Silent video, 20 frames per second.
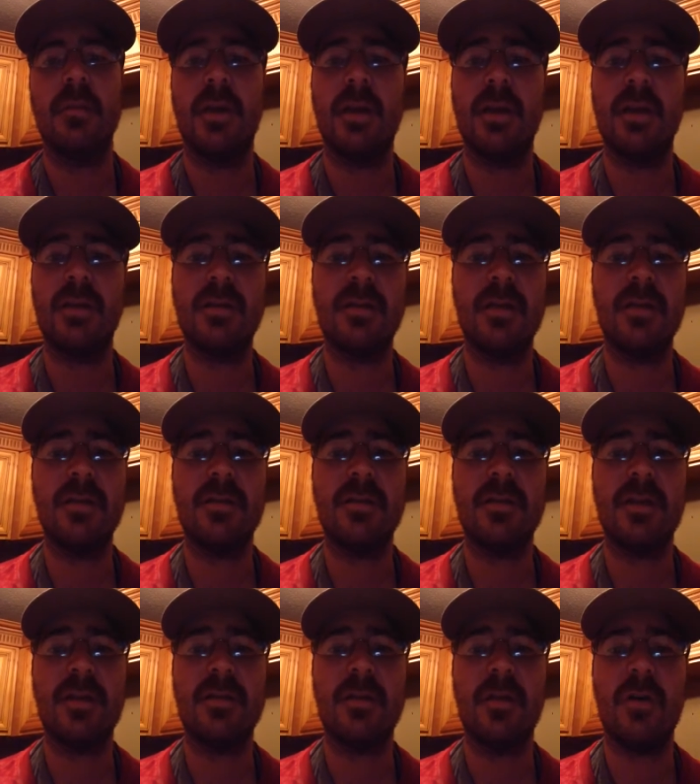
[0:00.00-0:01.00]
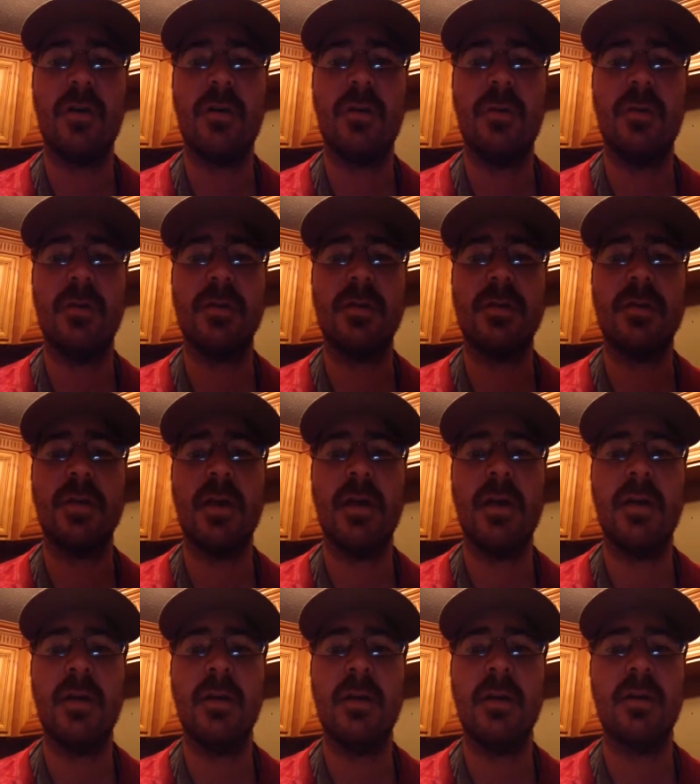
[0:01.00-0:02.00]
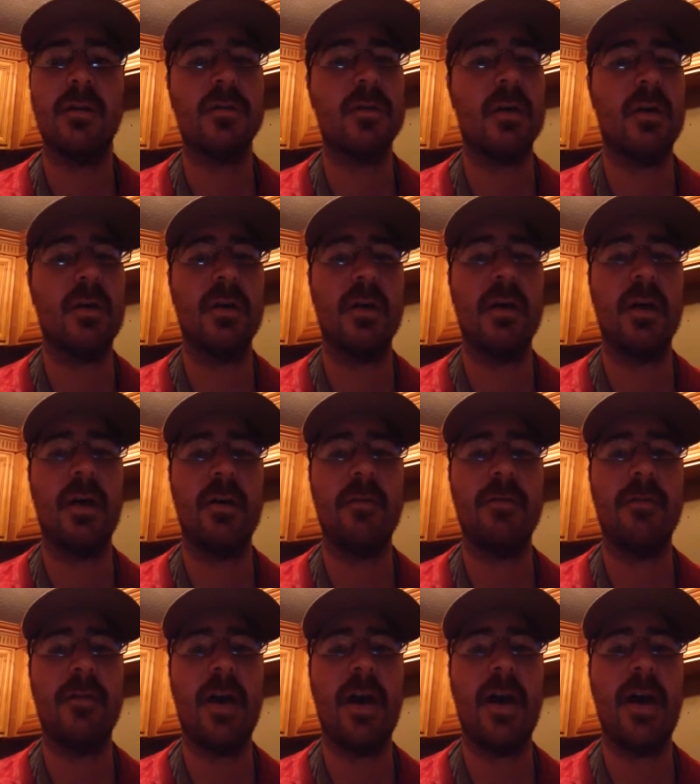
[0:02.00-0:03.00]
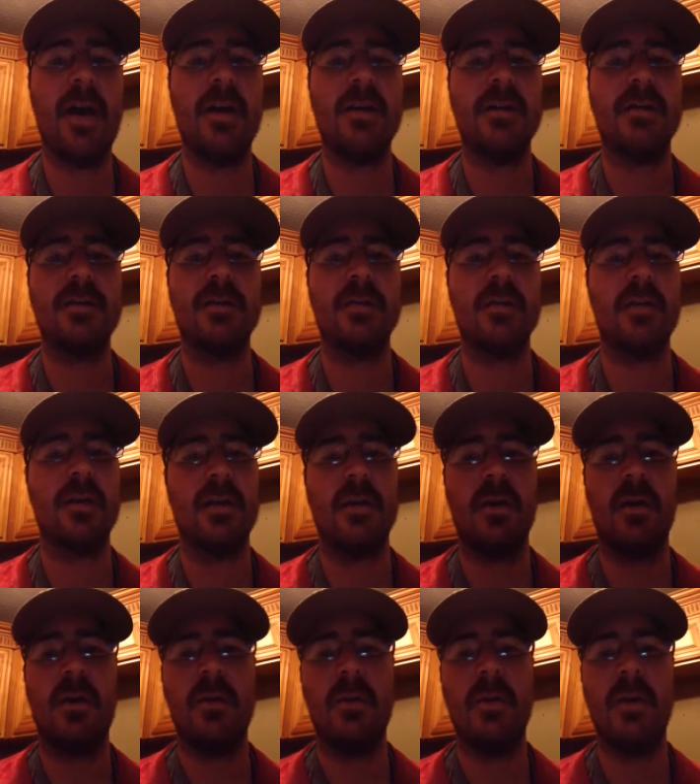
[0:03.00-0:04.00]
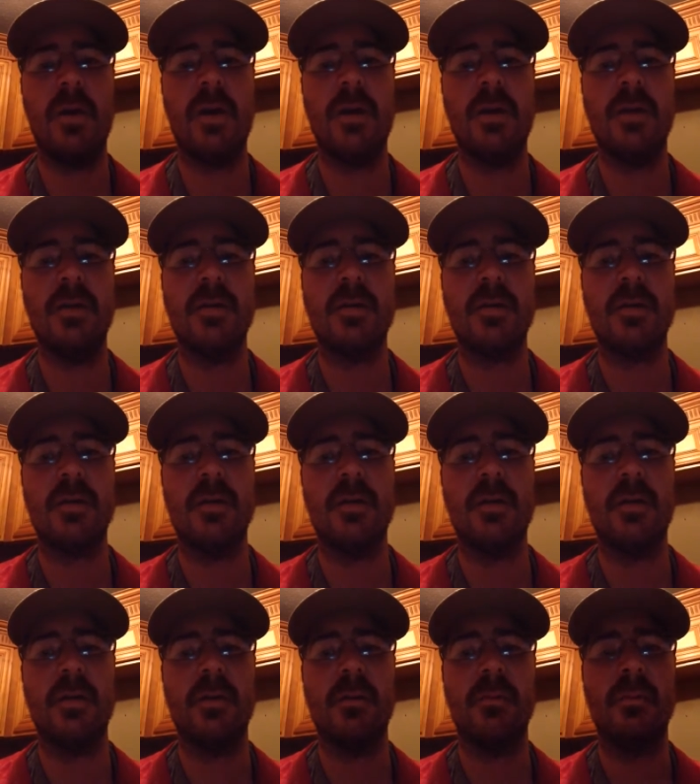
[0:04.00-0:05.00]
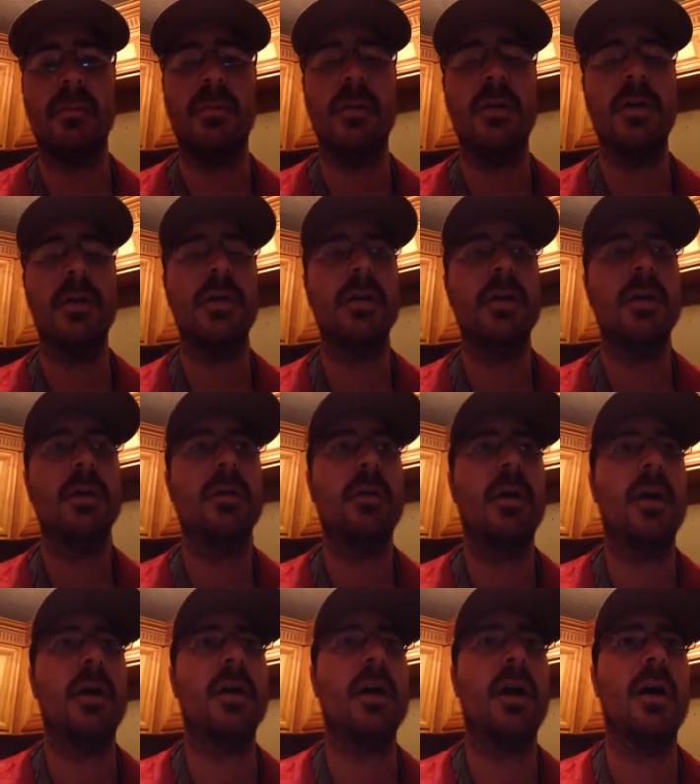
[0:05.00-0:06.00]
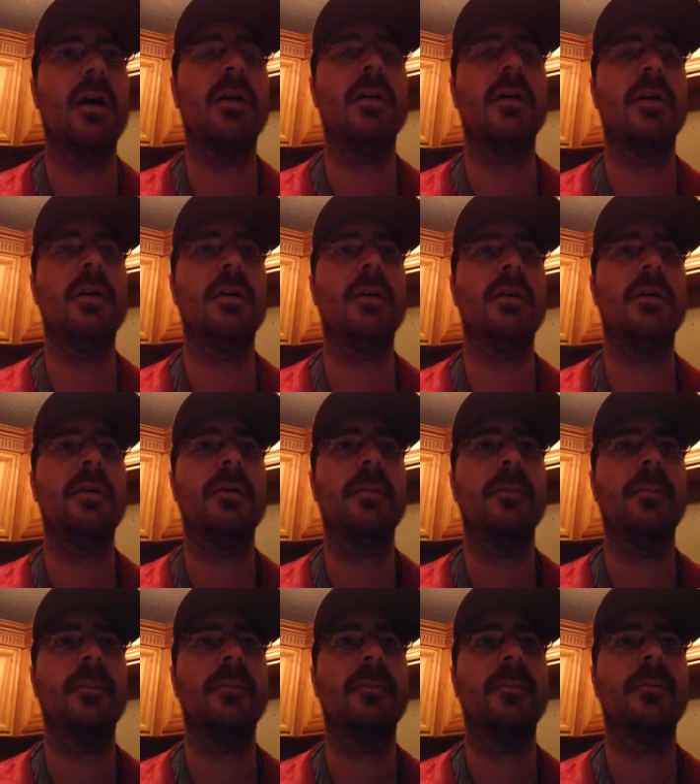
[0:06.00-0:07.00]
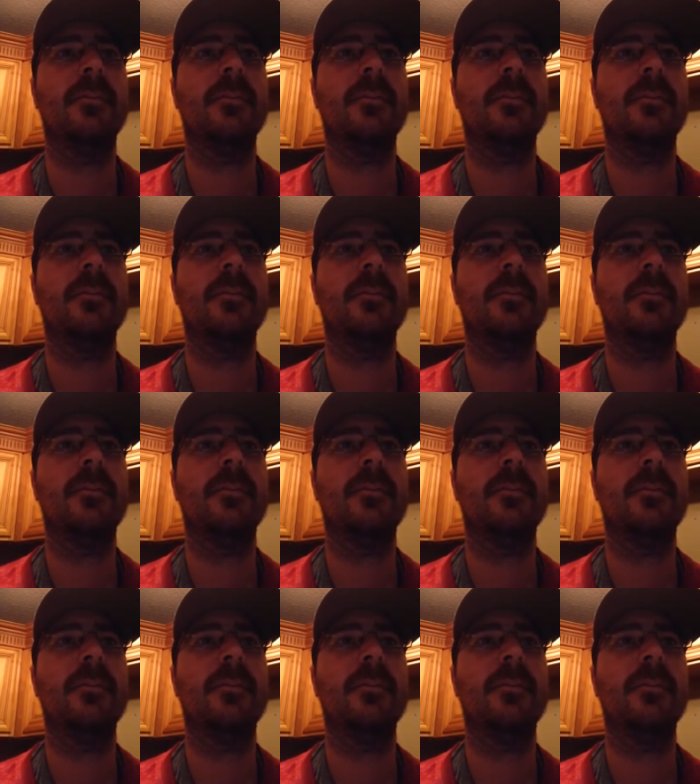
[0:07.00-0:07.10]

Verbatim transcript: I guess that's that's all I want to say. I was talking kind of fast, like always. Um, I kind of, um,